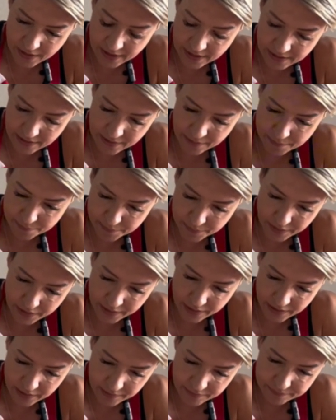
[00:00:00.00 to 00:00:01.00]
a
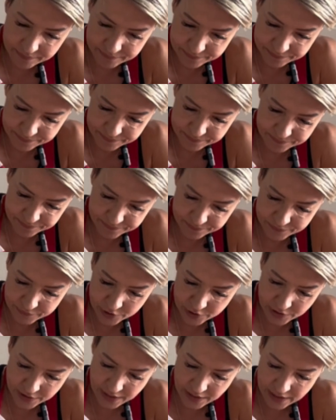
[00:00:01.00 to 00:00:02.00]
lappy
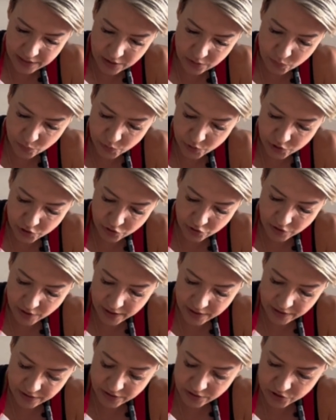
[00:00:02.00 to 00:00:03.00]
to get the wood
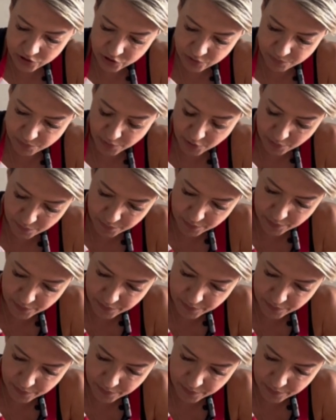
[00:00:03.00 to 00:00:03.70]
grain to pop.